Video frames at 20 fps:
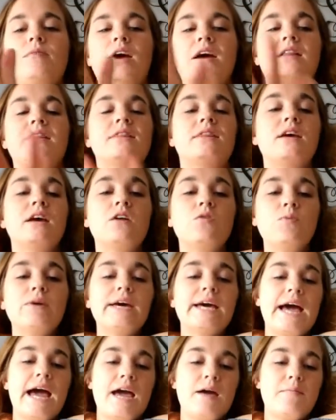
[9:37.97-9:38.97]
then we
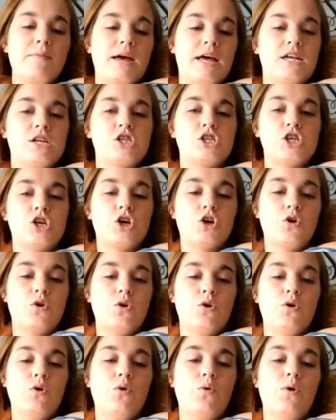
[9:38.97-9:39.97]
came
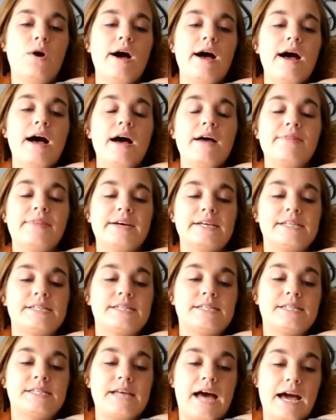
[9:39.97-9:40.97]
into the
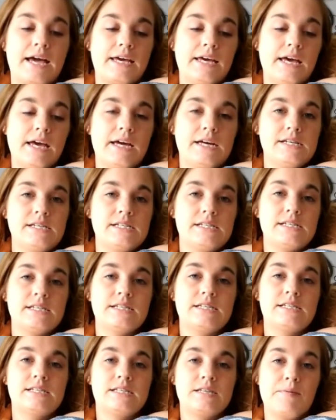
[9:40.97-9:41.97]
second
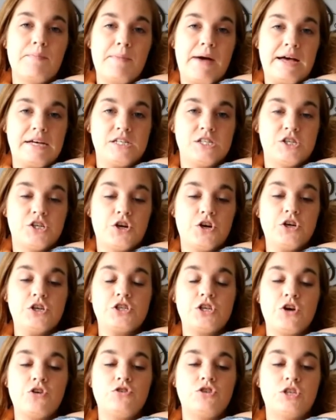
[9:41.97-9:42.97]
semester,
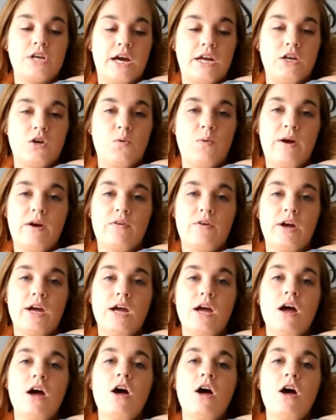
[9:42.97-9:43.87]
so January